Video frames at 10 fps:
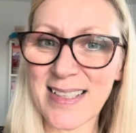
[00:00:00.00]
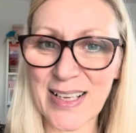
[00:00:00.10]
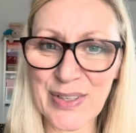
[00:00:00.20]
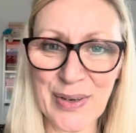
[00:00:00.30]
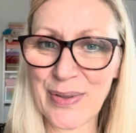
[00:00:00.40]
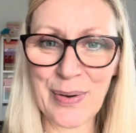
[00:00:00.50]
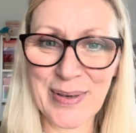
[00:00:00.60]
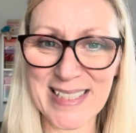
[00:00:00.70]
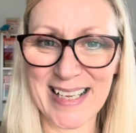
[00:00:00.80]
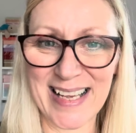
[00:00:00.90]
I don't know
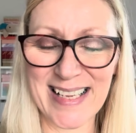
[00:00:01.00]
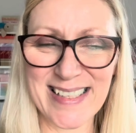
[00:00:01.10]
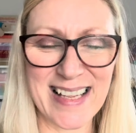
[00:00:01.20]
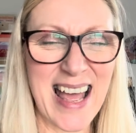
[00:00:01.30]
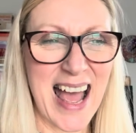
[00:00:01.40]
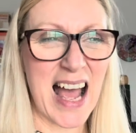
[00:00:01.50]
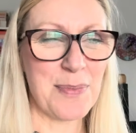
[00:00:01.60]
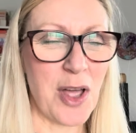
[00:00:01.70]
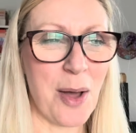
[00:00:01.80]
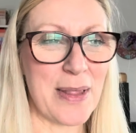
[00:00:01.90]
what it is. I'm
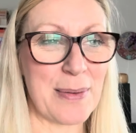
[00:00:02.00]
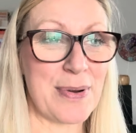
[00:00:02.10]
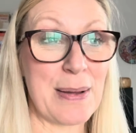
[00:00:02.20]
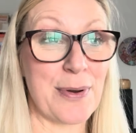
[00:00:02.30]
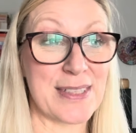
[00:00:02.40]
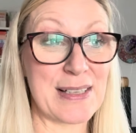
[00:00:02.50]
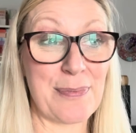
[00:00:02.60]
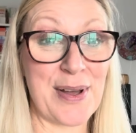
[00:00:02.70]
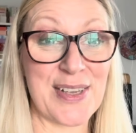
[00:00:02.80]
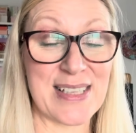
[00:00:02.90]
normally a pretty positive
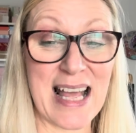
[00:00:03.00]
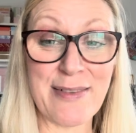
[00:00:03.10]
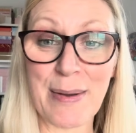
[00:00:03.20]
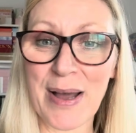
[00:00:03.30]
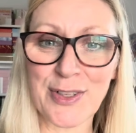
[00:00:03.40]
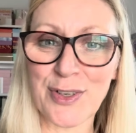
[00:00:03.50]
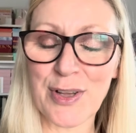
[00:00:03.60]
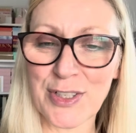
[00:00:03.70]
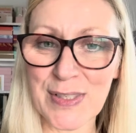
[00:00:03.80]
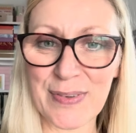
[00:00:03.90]
person anyway, but I don't know,
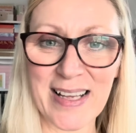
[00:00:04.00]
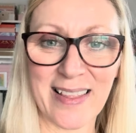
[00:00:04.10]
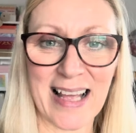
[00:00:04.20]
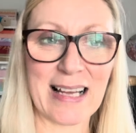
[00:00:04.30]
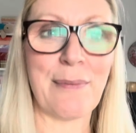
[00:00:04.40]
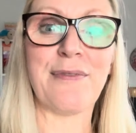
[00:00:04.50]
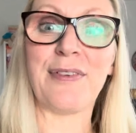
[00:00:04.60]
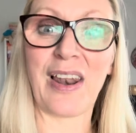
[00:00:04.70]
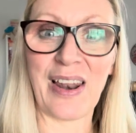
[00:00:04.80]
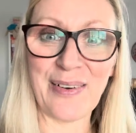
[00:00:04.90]
I just feel like I'm
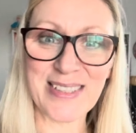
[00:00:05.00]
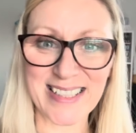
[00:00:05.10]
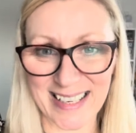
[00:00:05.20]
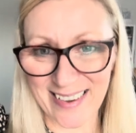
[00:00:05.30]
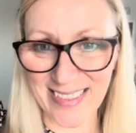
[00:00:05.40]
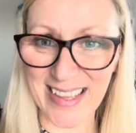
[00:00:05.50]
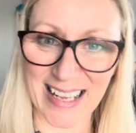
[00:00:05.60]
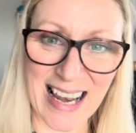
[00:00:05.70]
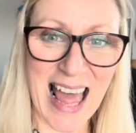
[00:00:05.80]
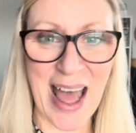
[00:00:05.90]
floating on the
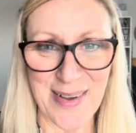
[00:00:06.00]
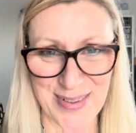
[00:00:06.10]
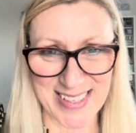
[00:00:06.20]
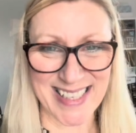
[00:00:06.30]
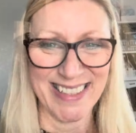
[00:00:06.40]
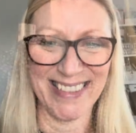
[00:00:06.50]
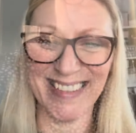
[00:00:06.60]
clouds.